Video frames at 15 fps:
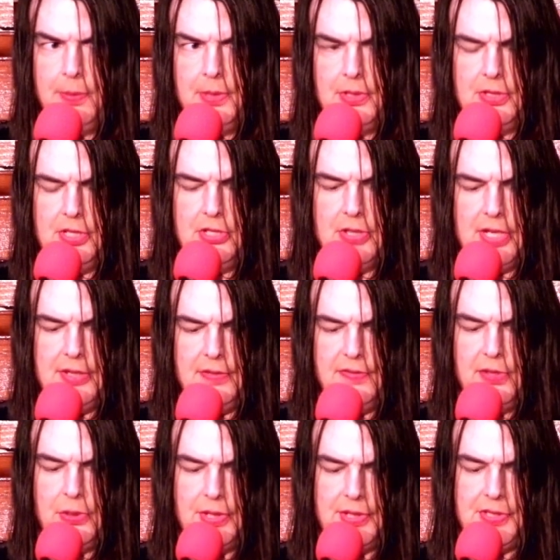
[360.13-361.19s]
she tried to
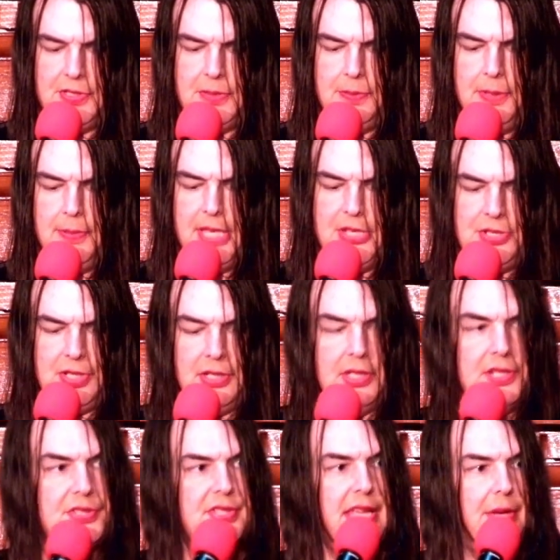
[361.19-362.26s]
focus. Be patient. A
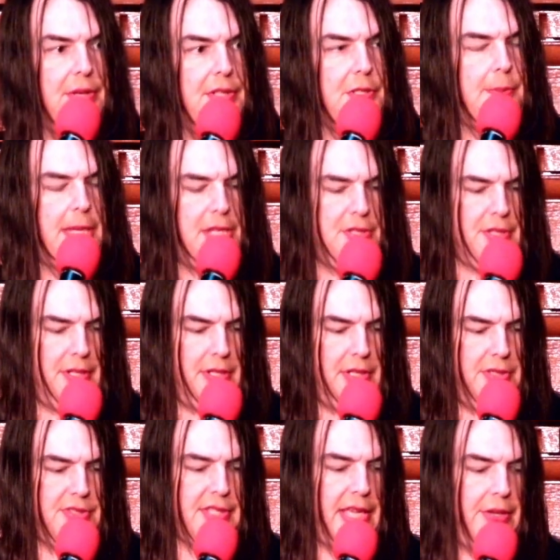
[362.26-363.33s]
scout is patient. A
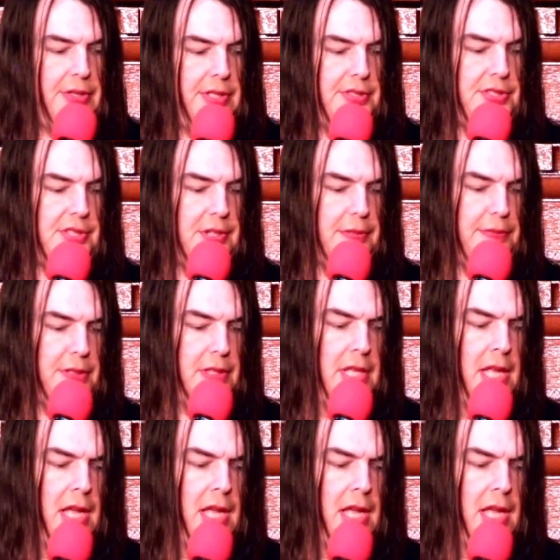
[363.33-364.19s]
scout is cheerful.